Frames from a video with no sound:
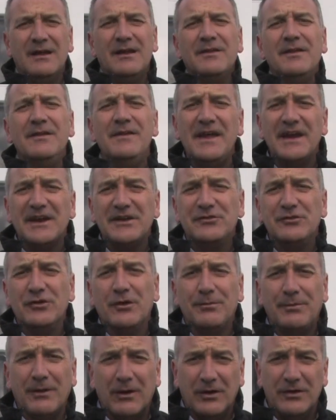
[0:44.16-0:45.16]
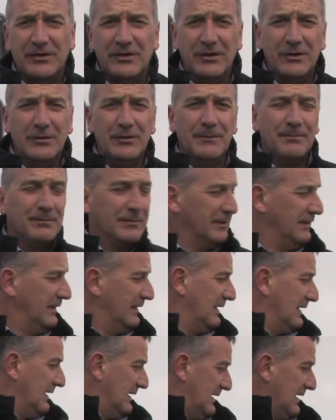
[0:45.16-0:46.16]
The next job that I do
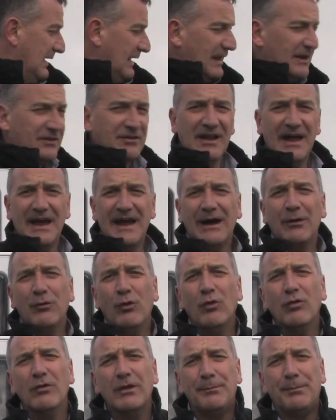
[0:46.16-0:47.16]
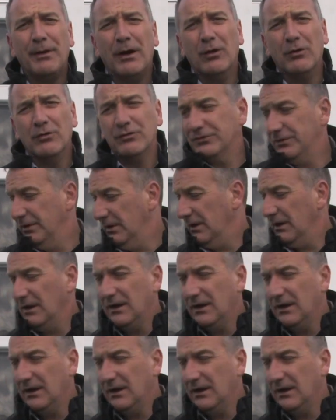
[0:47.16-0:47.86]
is lay out all the poles